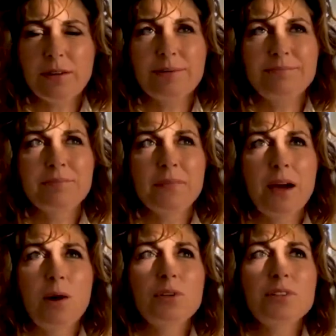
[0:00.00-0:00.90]

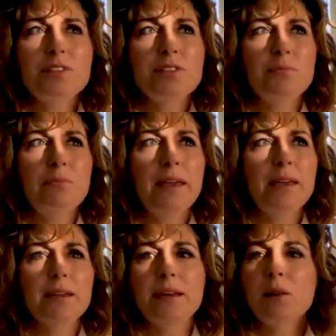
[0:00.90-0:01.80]
I wanted to
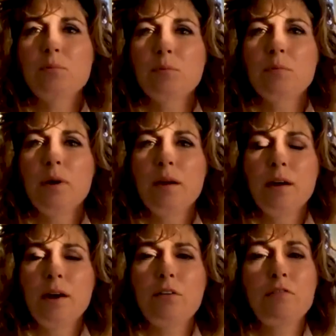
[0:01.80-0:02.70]
make an album
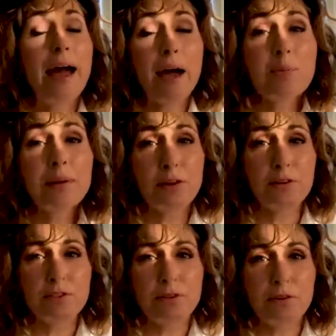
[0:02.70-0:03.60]
of happy
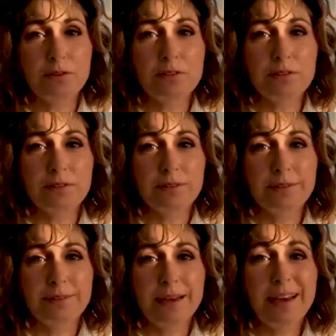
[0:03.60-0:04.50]
love songs,
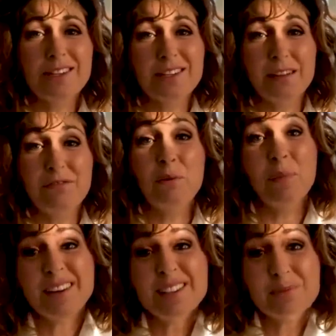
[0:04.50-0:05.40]
actually for
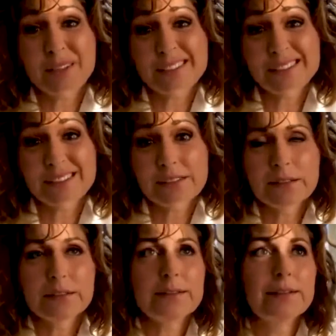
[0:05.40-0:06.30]
my husband.
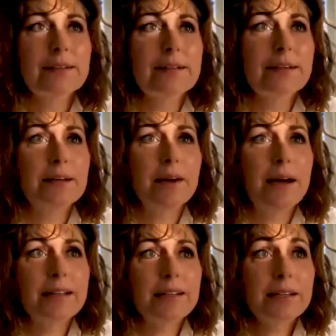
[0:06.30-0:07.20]

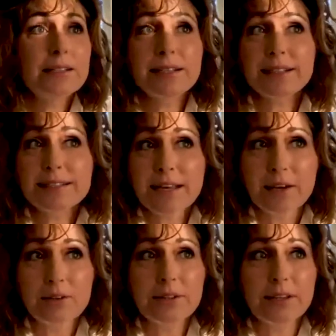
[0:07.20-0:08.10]
And I sat
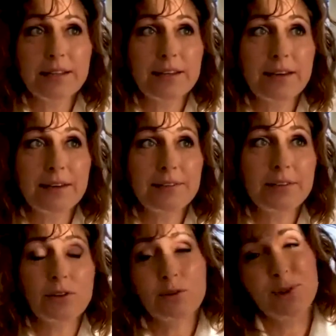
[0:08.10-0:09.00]
down and
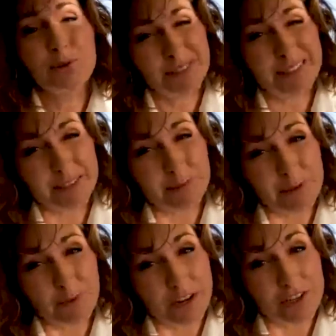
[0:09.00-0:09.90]
you always need some
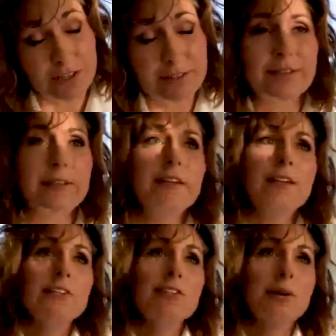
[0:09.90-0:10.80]
inspiration.
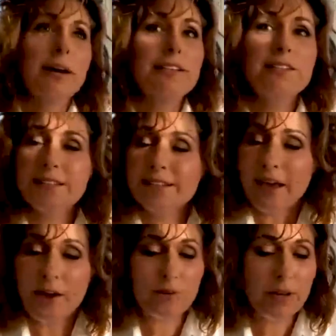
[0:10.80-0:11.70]
So I sat
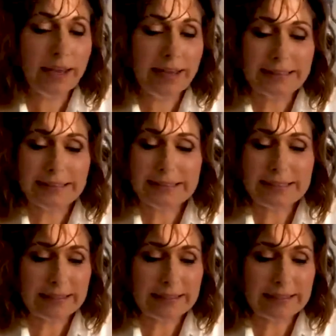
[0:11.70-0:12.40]
down and